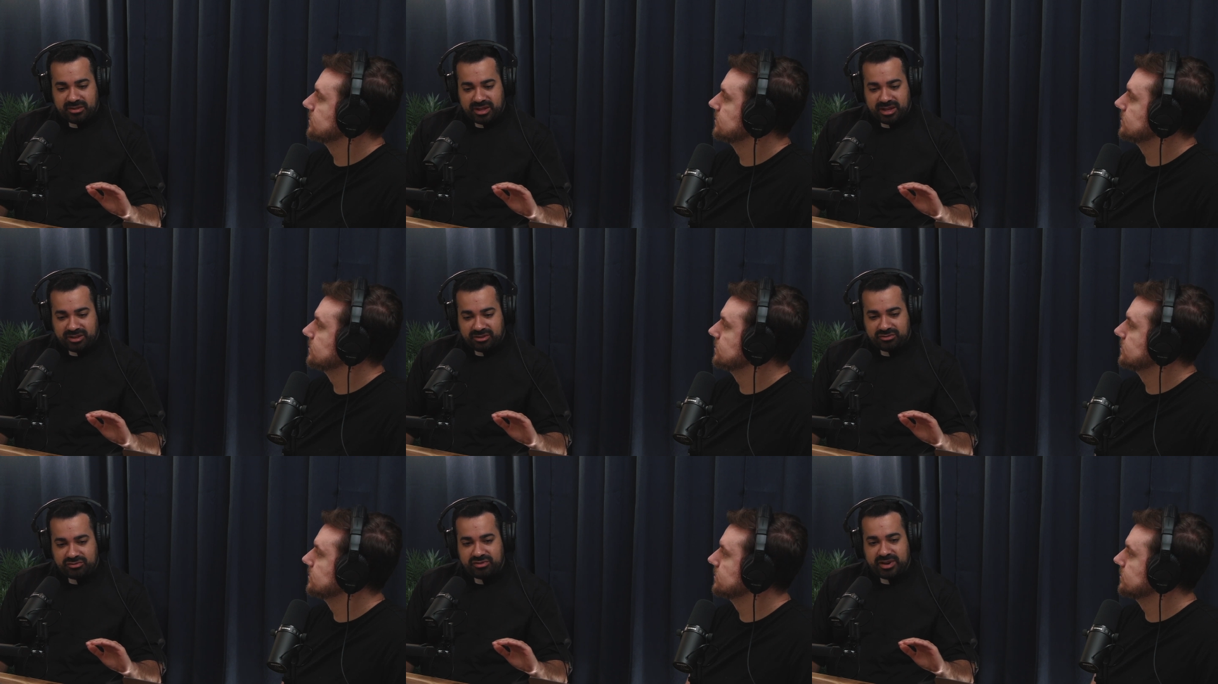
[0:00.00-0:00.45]

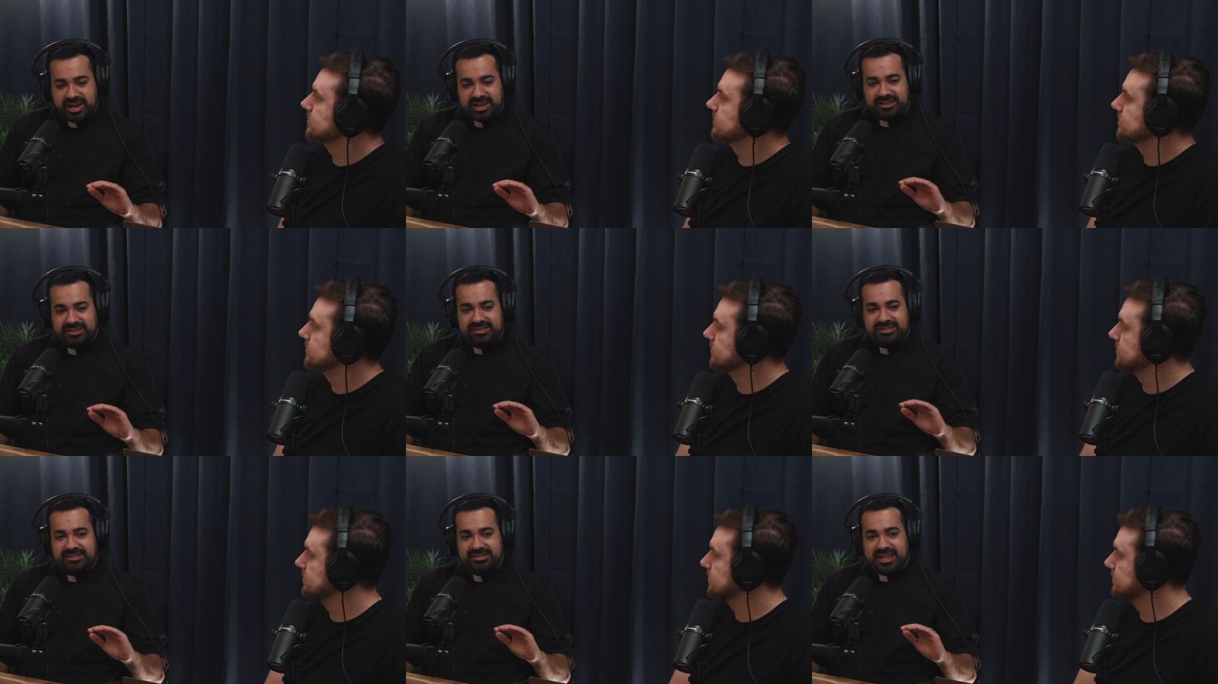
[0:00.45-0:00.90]
Speaker 1: like
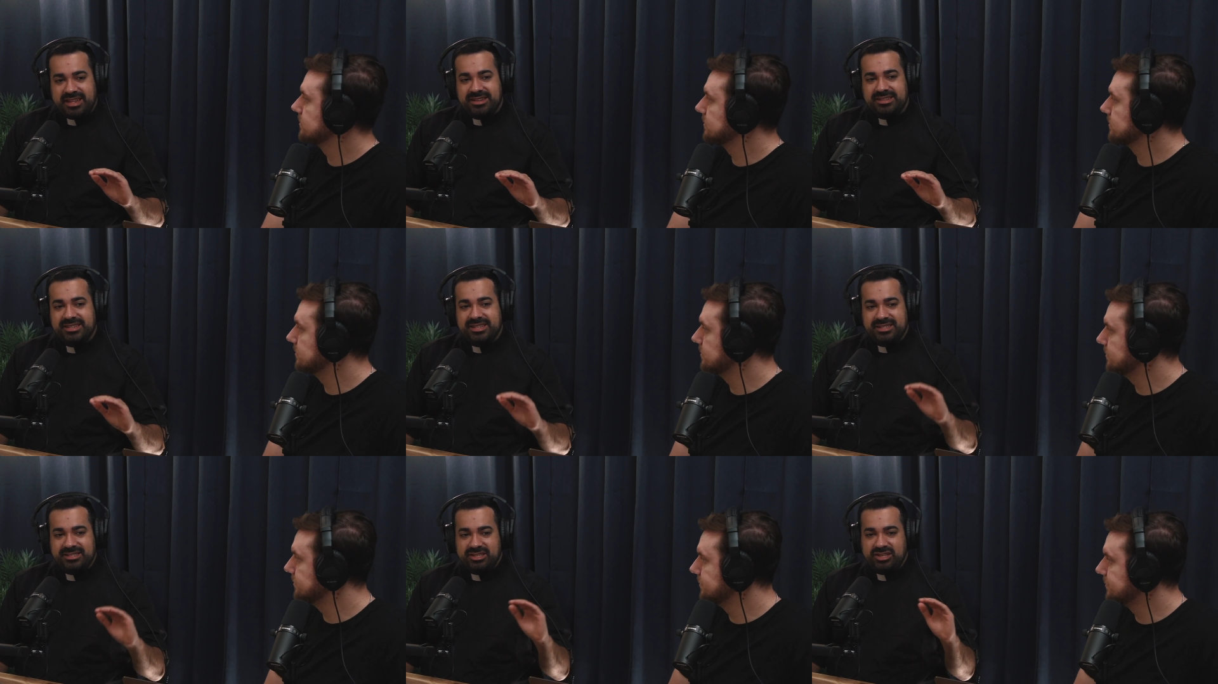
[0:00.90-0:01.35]

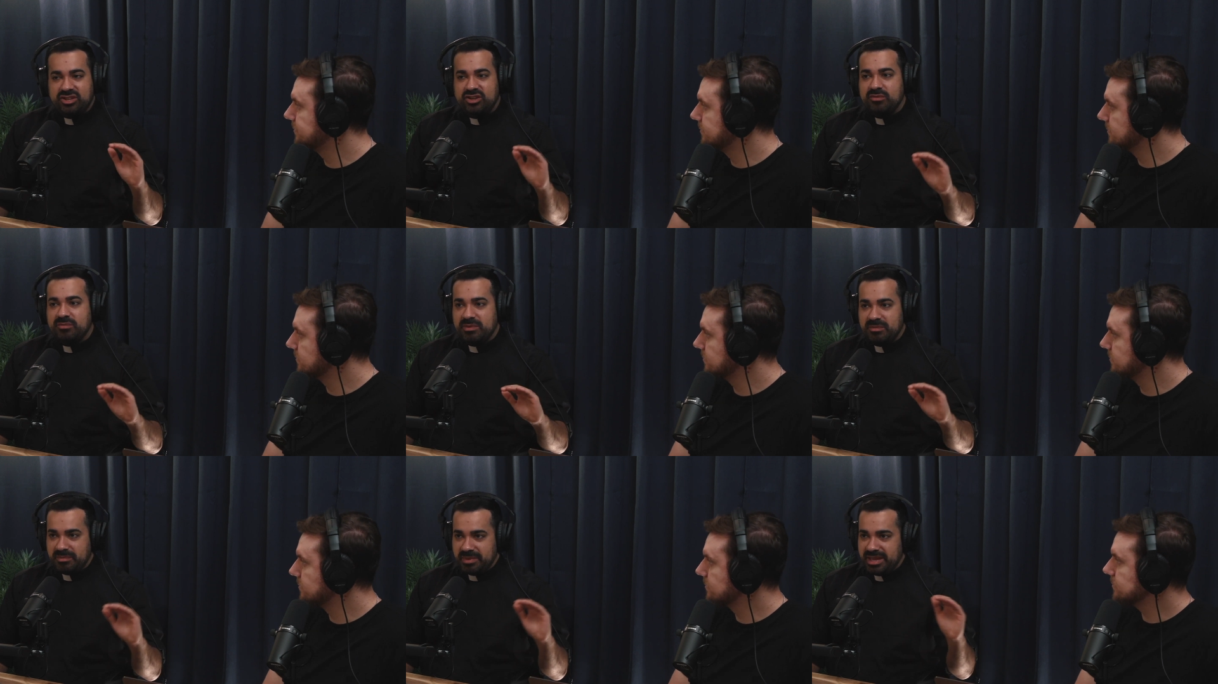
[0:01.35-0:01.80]
transcendent
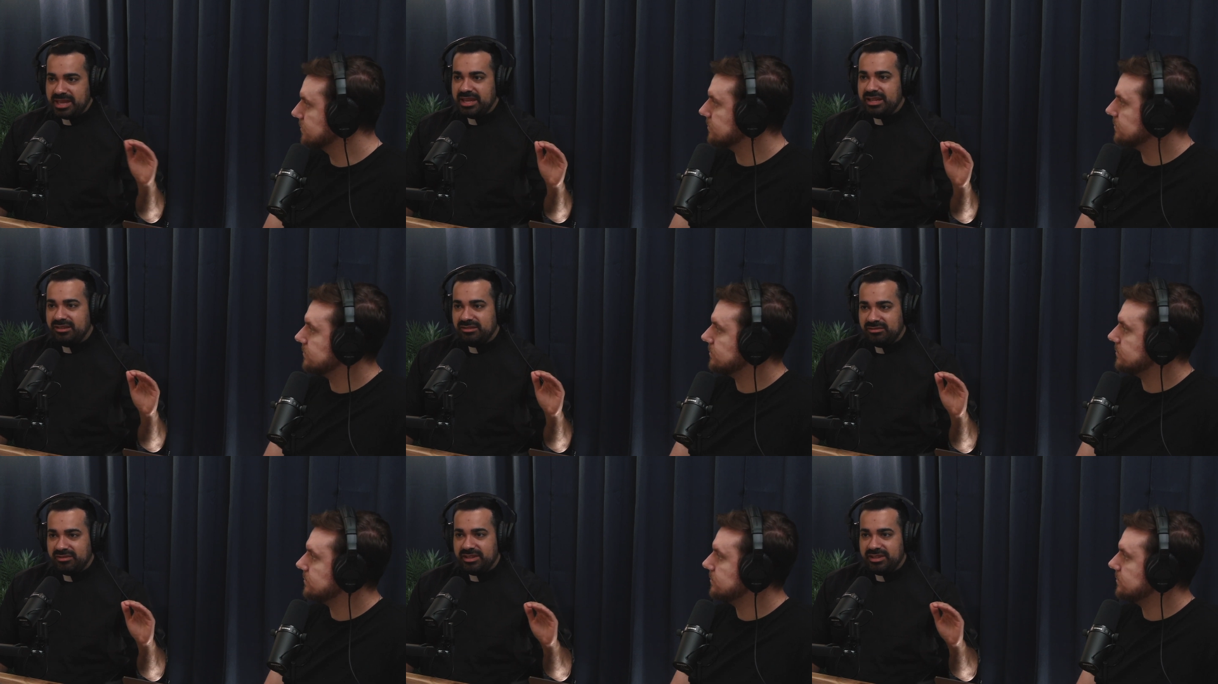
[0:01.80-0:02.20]
human beings